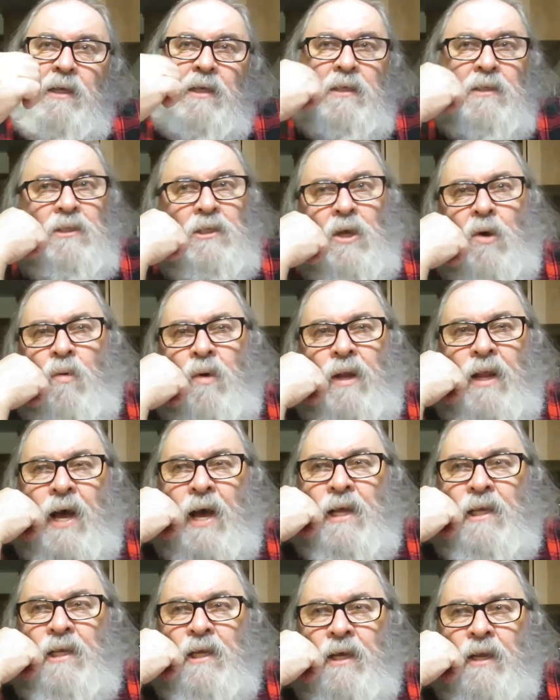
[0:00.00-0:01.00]
And so what
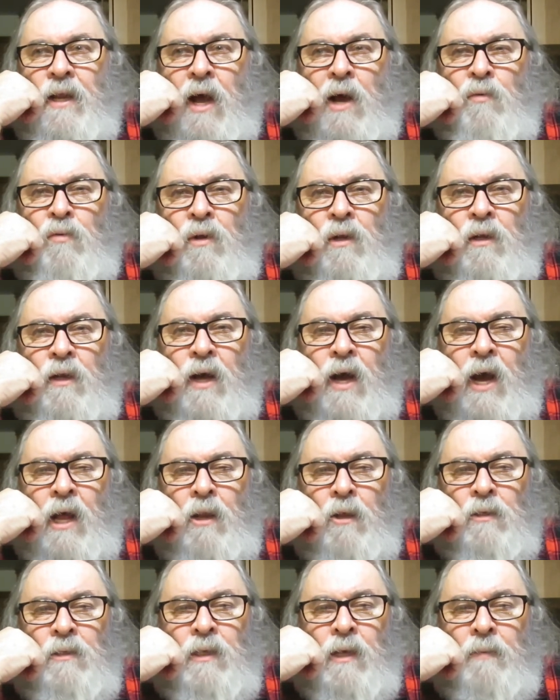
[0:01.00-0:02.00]
I did, I went, I
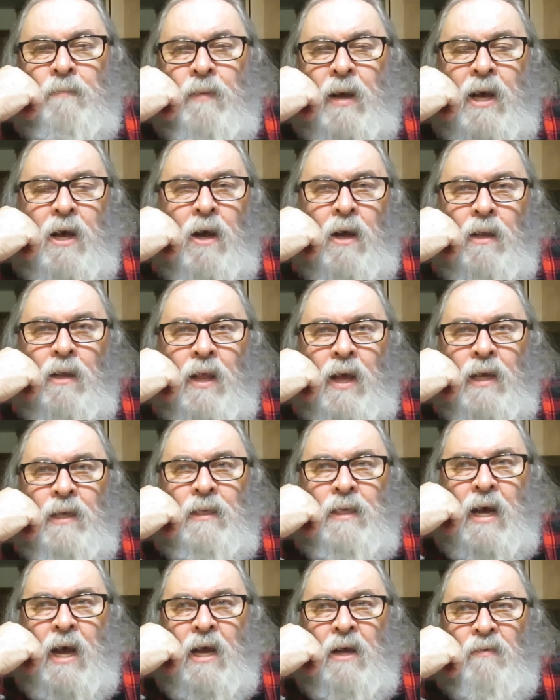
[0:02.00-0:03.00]
looked at my online
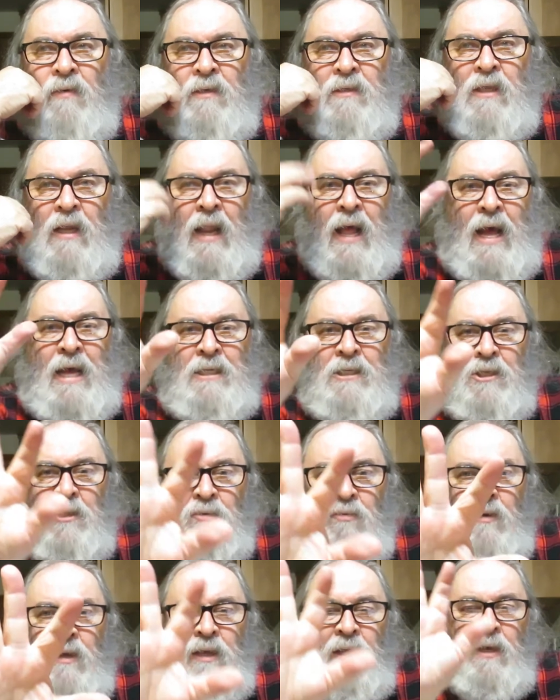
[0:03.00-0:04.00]
diaries the last
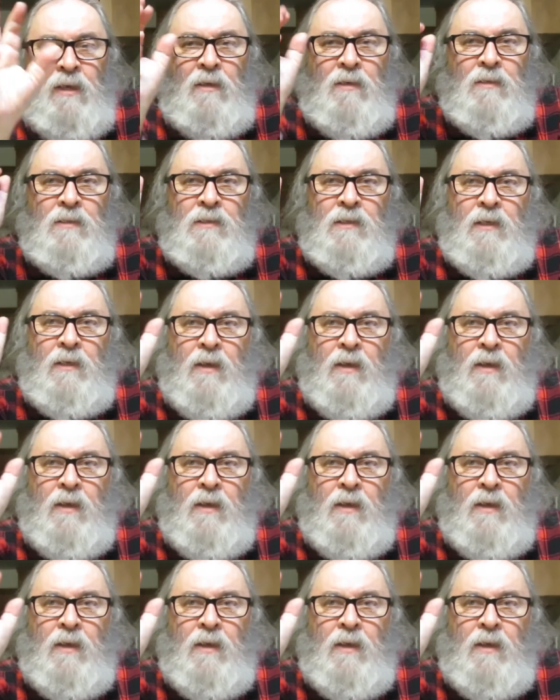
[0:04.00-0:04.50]
three years,